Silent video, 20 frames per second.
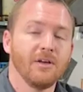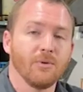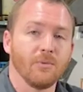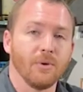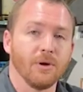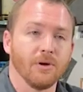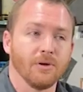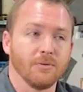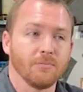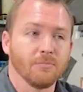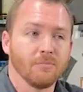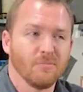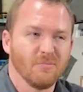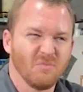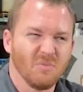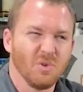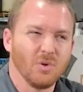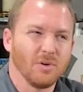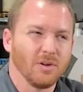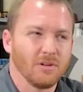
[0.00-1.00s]
where
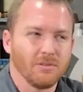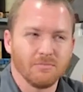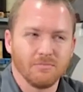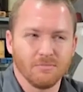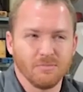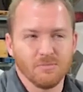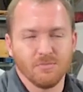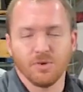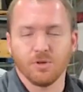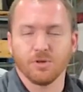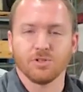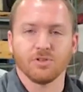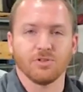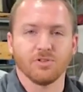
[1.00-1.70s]
you're in first